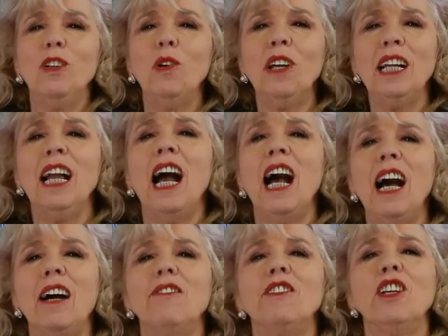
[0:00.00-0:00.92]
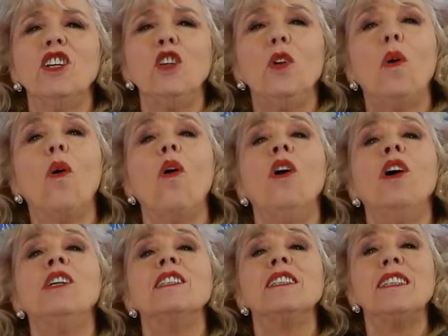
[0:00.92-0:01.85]
looking after
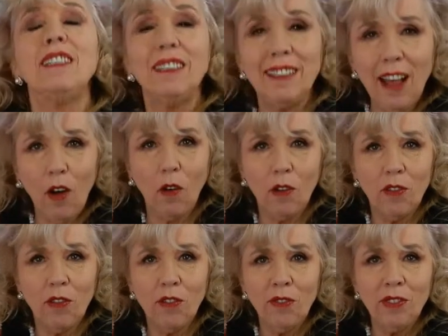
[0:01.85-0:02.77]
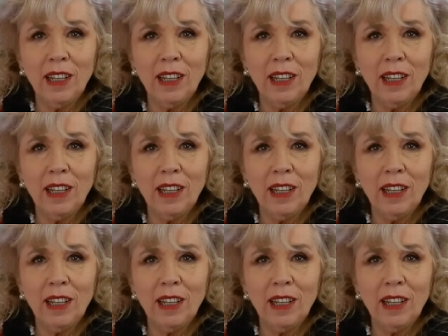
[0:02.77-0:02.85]
yourself.